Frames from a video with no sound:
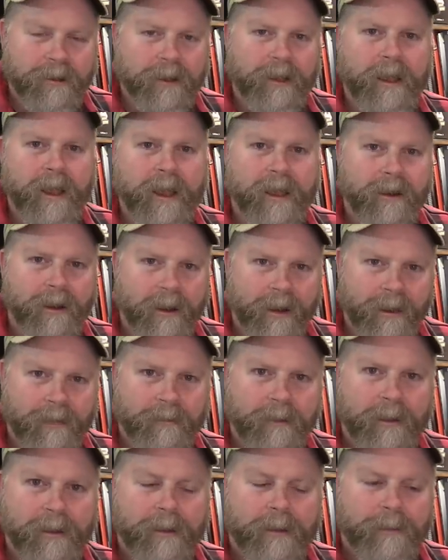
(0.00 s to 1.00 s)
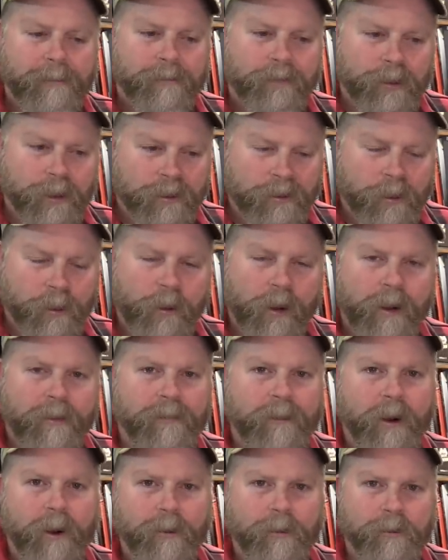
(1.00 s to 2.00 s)
You cannot just go
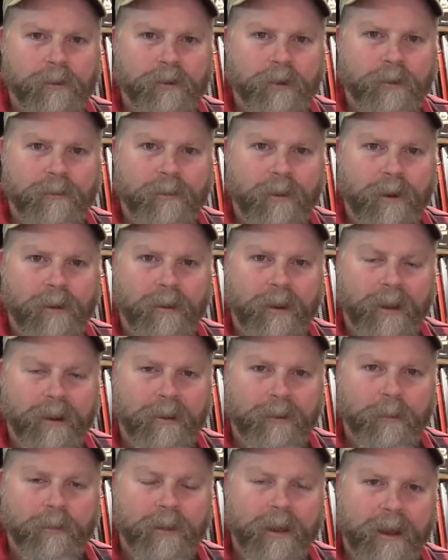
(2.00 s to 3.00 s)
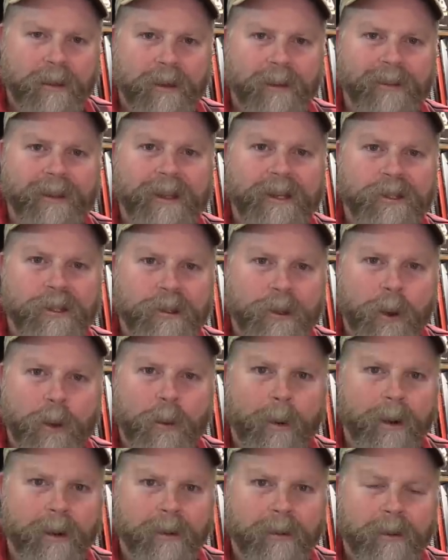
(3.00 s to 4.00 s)
off cartridge overall length without at least
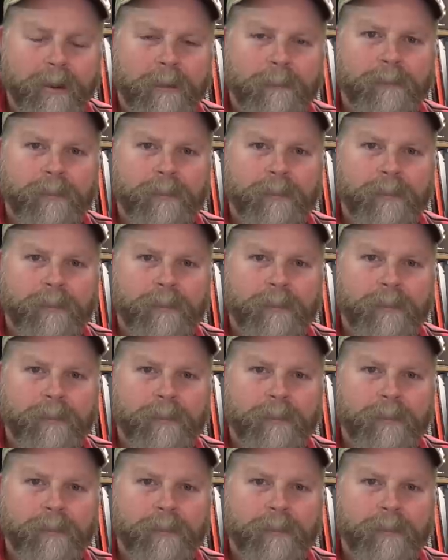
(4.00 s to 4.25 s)
knowing